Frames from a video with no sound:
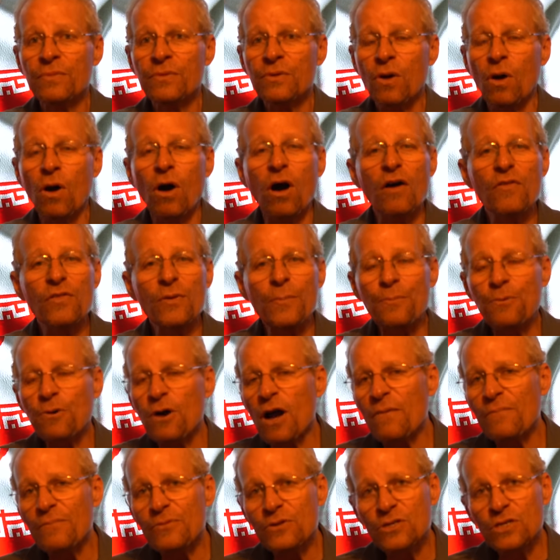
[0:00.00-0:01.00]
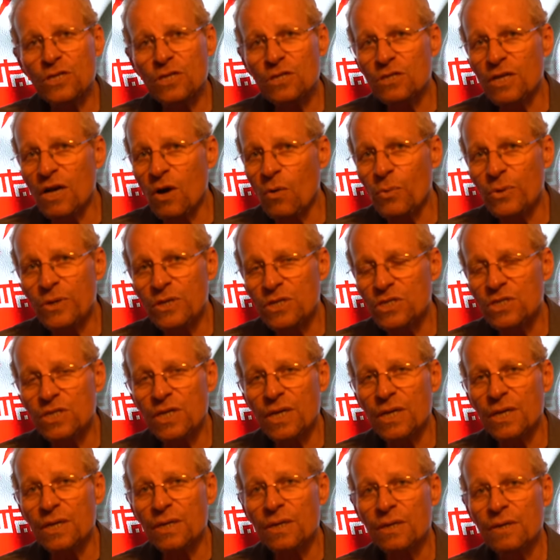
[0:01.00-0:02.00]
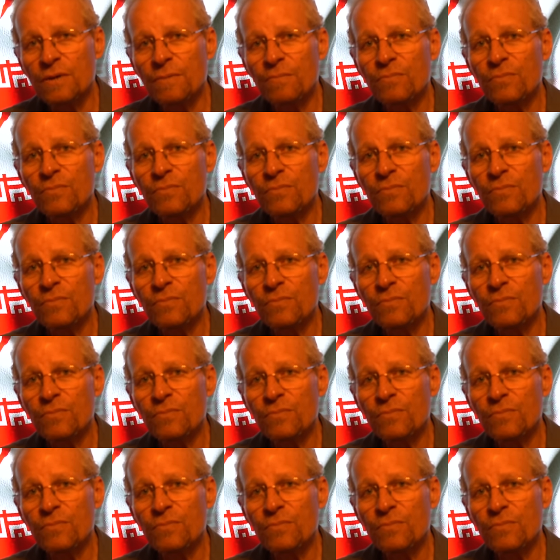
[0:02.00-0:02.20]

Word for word: all the prophecies that we see